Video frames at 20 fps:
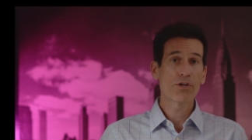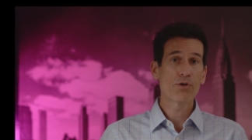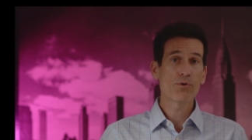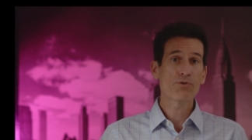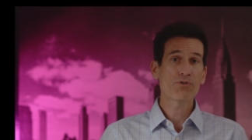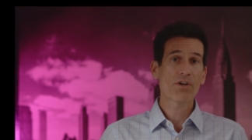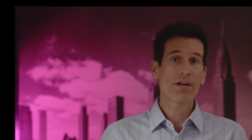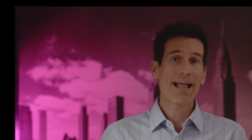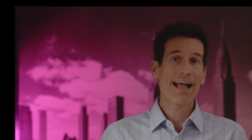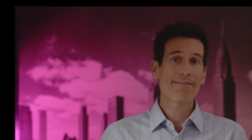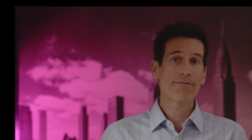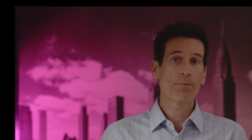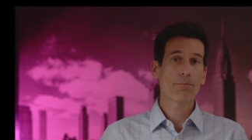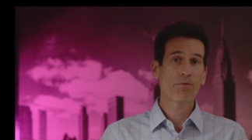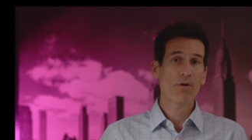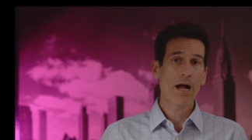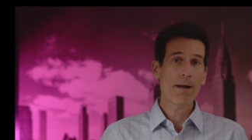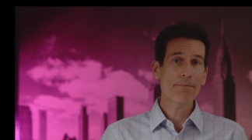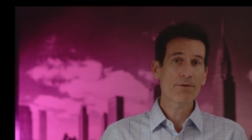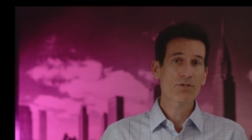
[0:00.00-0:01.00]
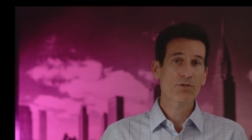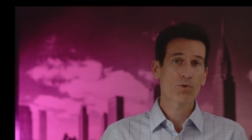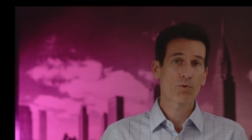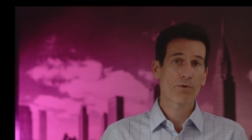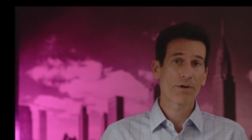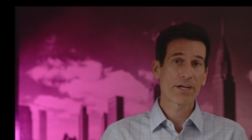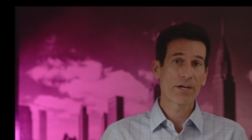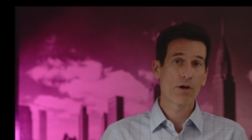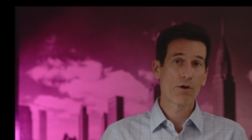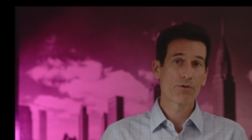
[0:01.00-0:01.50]
you should have a
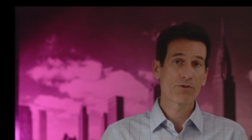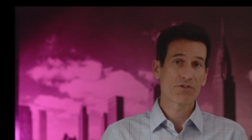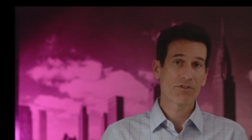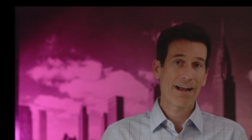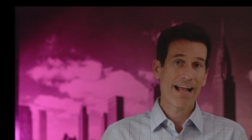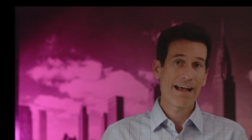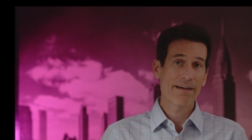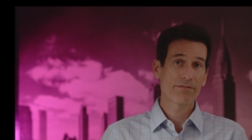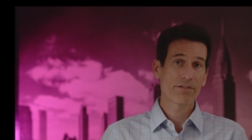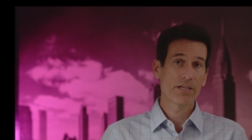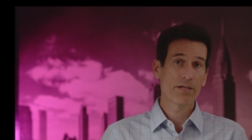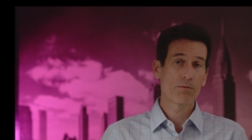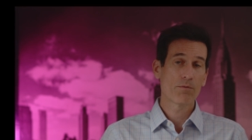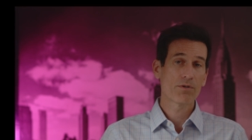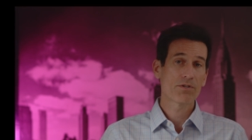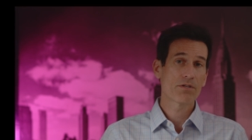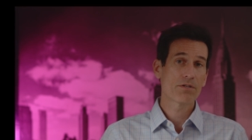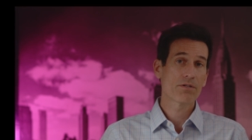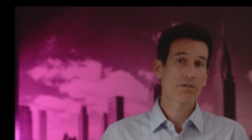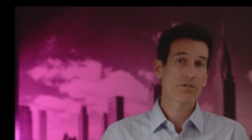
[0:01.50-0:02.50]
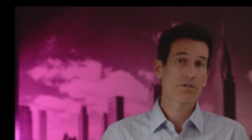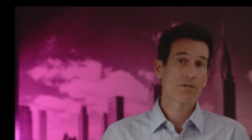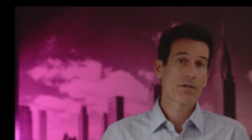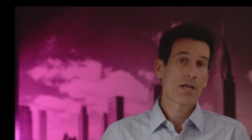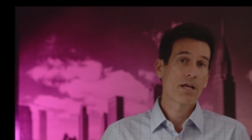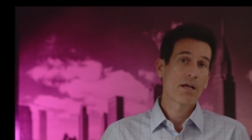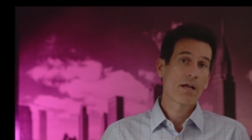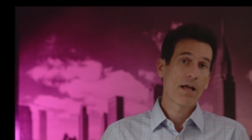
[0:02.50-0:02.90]
promissory note drafted, which is